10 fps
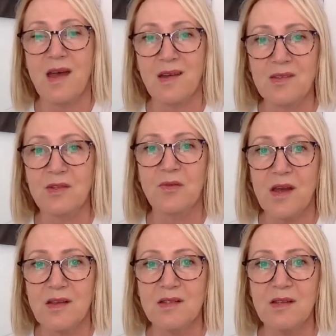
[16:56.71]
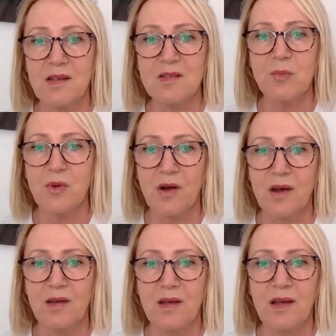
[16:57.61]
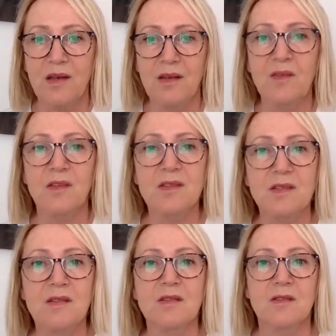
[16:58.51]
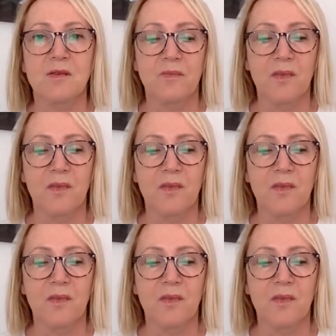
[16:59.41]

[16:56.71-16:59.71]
activating his bride in this season